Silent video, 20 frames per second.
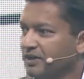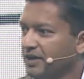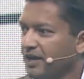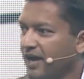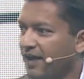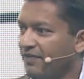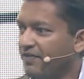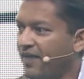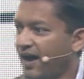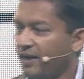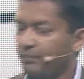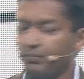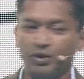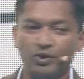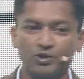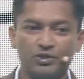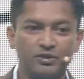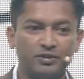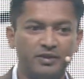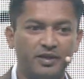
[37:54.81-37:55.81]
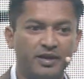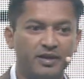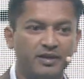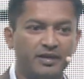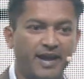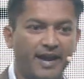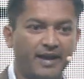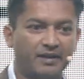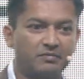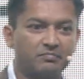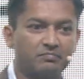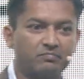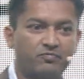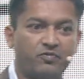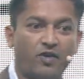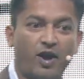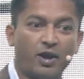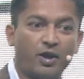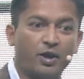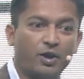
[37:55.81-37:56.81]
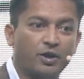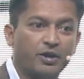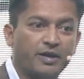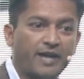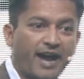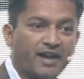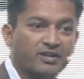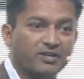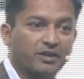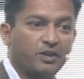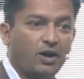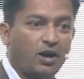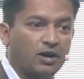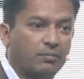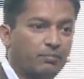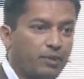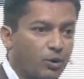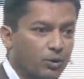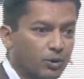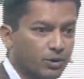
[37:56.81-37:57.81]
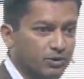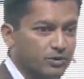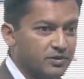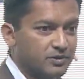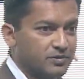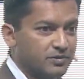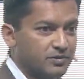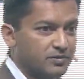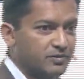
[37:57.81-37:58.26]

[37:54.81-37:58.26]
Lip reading: And that person didn't get fired, he actually got a bonus.